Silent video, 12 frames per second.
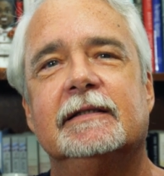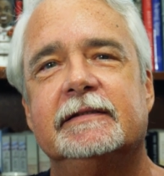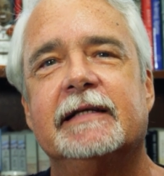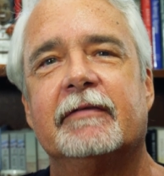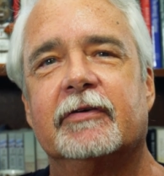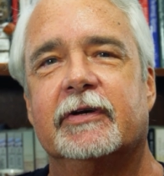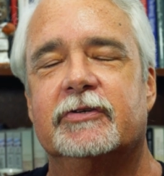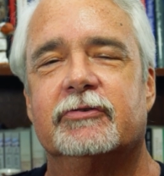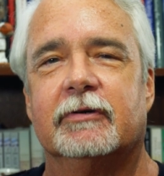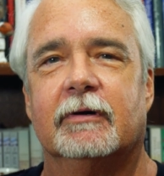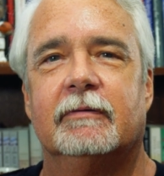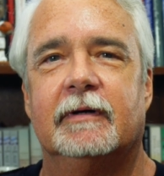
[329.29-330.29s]
Definitely
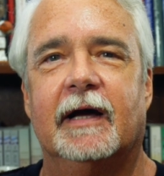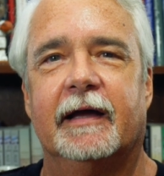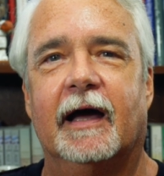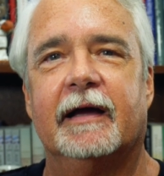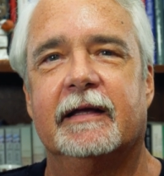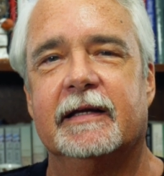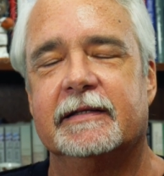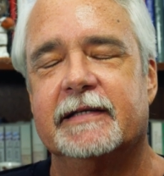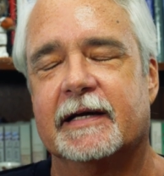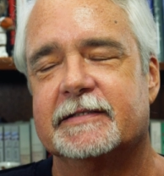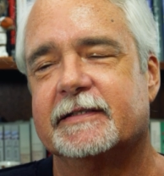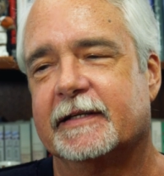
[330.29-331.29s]
true. I can
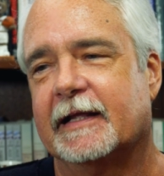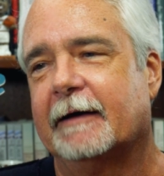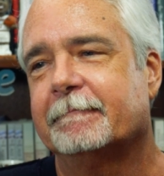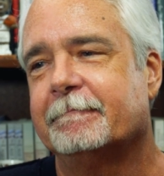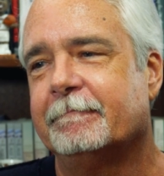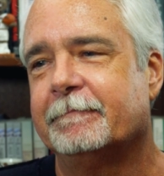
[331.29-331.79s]
attest to that.